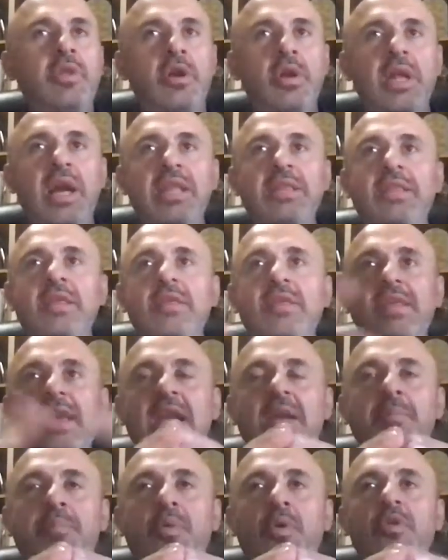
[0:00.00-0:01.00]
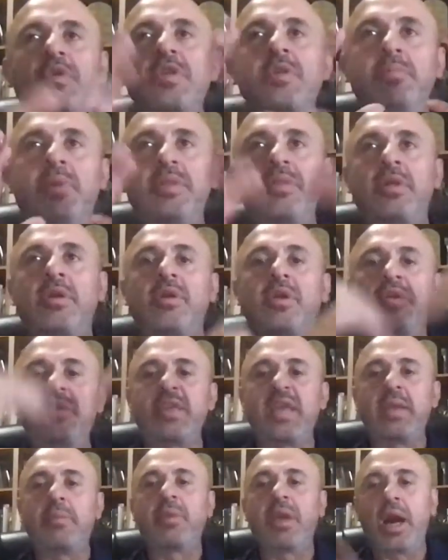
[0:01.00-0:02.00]
They're not the same person, but they're the
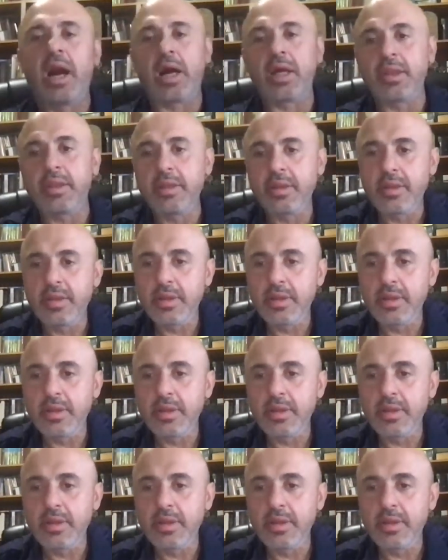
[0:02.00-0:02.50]
same God.